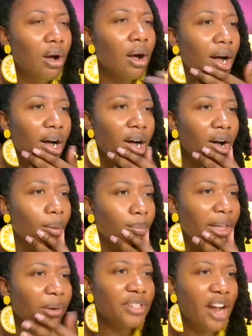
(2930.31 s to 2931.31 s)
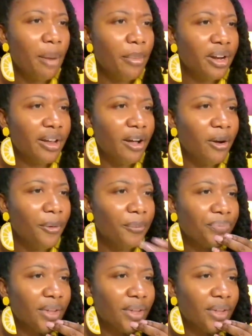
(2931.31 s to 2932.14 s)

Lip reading: like retirement account?